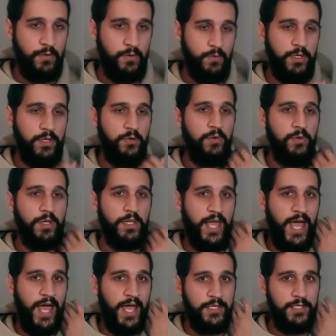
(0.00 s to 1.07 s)
When you
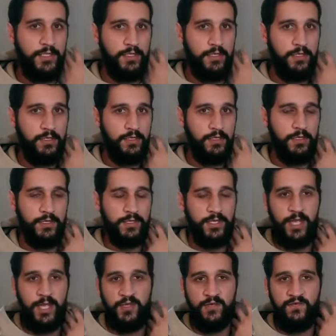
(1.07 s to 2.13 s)
relax the
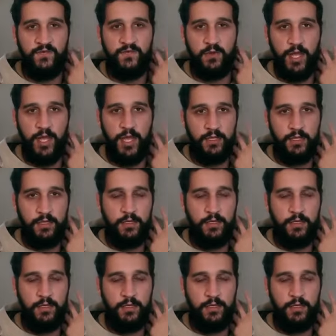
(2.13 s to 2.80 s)
sides of your neck,